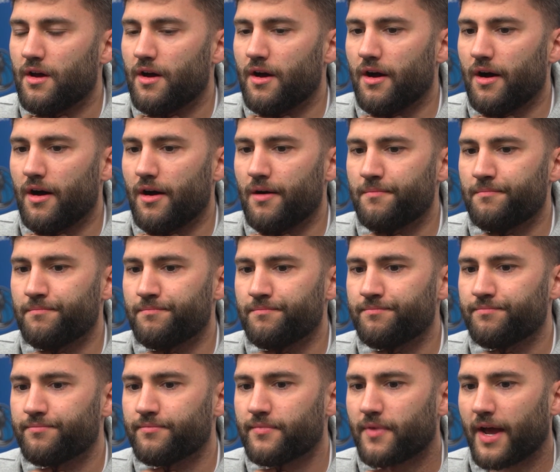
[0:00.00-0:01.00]

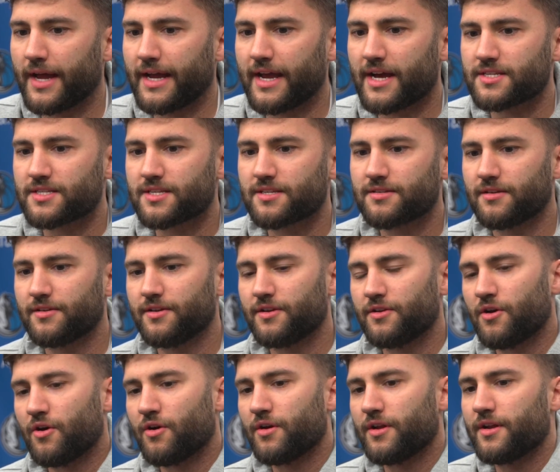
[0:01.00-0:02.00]
I guess,
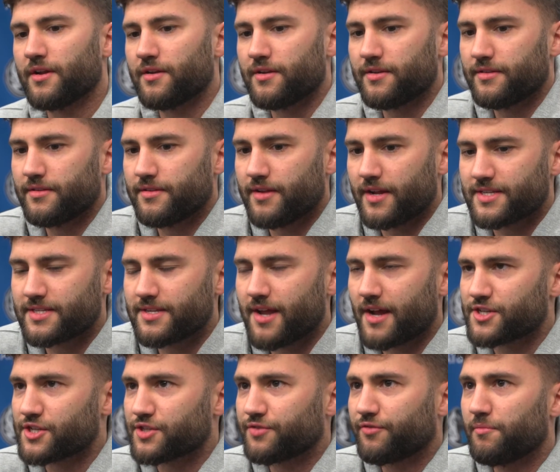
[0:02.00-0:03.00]
you know, that's
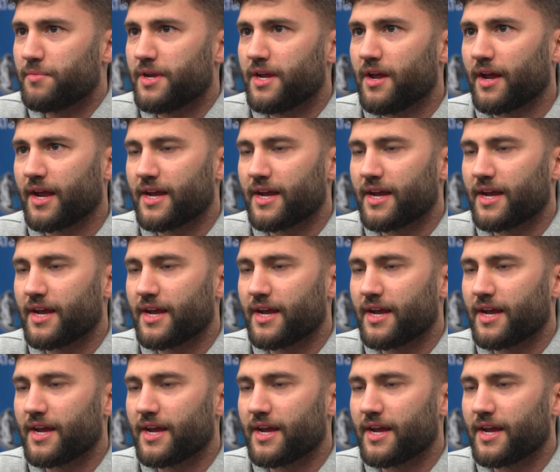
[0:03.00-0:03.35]
not just for me.